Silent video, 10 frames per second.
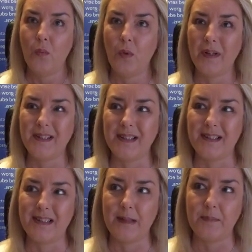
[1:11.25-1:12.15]
what is
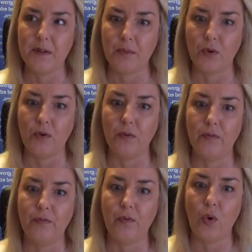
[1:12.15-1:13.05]
acceptable
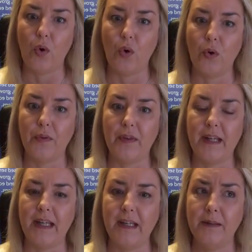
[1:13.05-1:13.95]
for
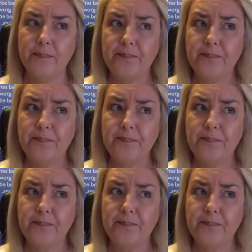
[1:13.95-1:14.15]
the